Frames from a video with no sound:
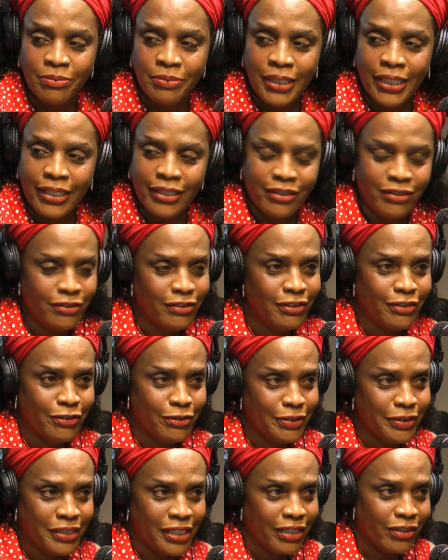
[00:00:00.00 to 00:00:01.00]
Like,
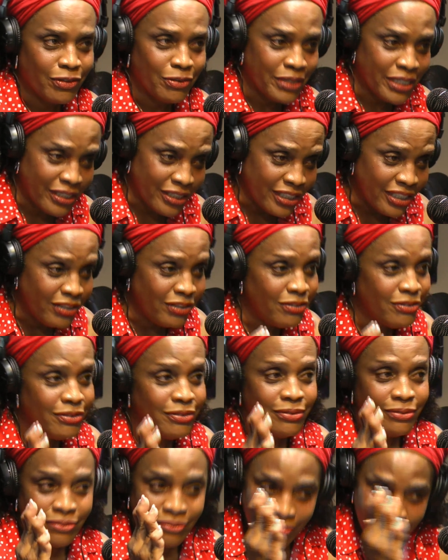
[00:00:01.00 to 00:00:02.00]
it's like, okay, can
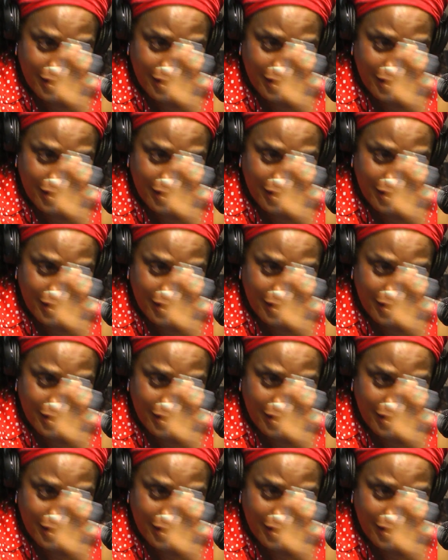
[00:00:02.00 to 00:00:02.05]
you